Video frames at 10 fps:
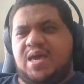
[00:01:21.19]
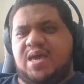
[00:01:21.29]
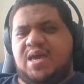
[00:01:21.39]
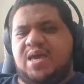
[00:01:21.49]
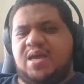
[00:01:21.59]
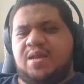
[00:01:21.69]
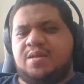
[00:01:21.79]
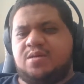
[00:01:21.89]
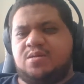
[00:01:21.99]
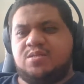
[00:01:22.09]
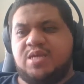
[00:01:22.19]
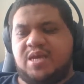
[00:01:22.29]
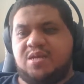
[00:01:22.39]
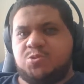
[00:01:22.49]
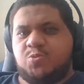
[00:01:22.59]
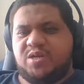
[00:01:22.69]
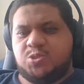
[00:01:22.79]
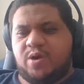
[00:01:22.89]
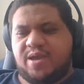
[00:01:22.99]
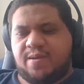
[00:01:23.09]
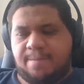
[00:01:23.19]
in the end of 2020.